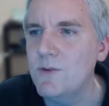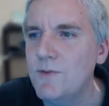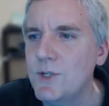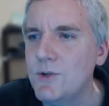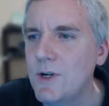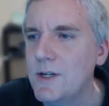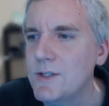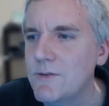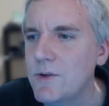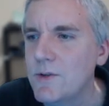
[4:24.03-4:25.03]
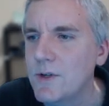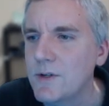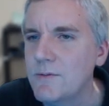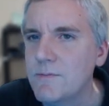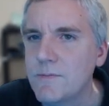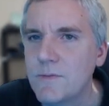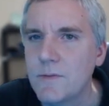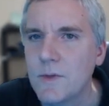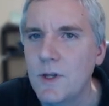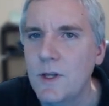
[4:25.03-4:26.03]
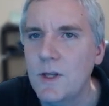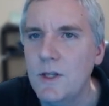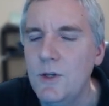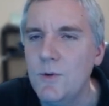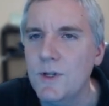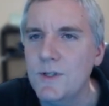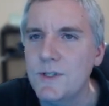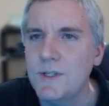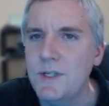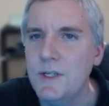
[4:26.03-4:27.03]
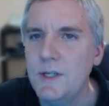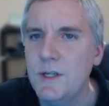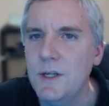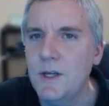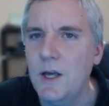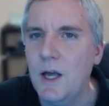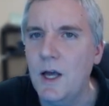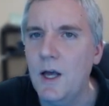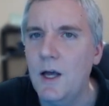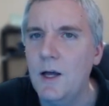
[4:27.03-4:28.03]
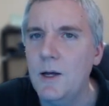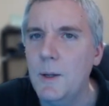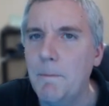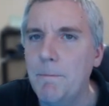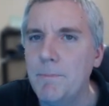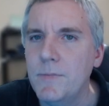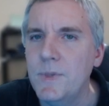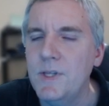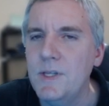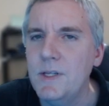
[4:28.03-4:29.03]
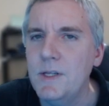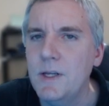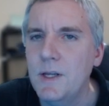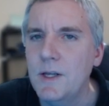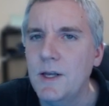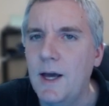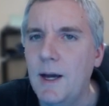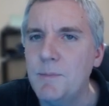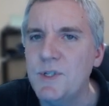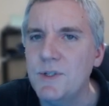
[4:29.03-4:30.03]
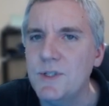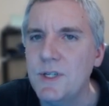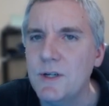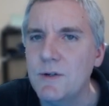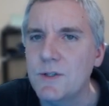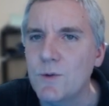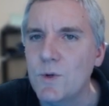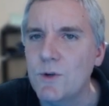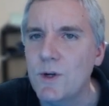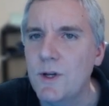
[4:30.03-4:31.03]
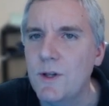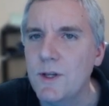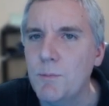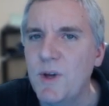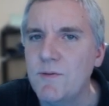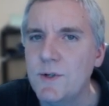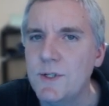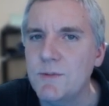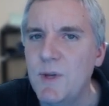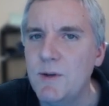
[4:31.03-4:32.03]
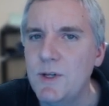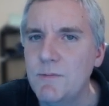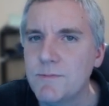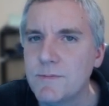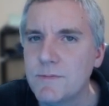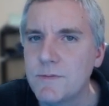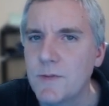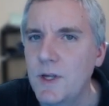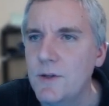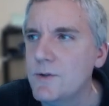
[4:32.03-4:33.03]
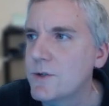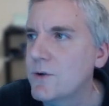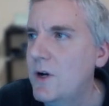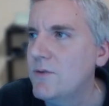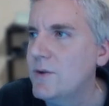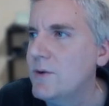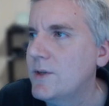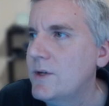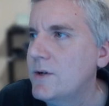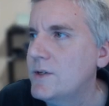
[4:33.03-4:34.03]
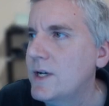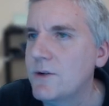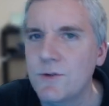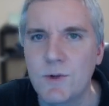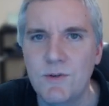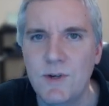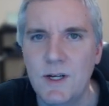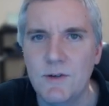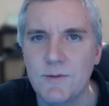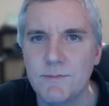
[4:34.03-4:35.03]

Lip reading: visualize everything, you can see the options here. So we created like a beverages menu, and there's our coffee right there, $1.25.